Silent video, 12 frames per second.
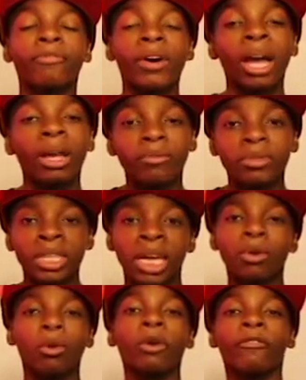5,
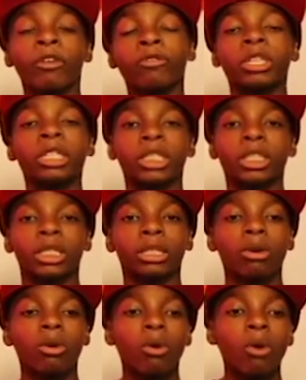10, or 15 years?
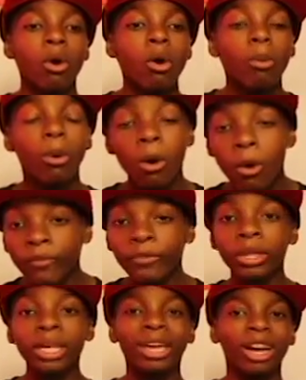Well,
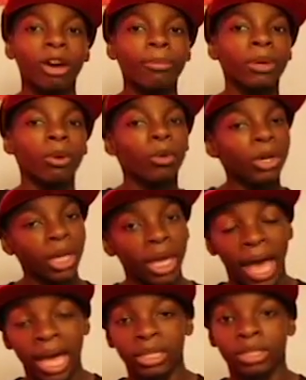hopefully I'll be a working
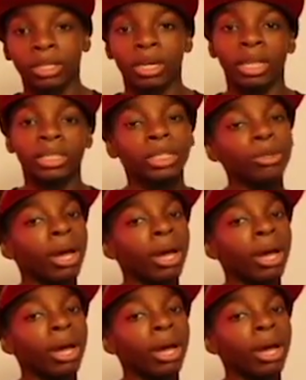actor and still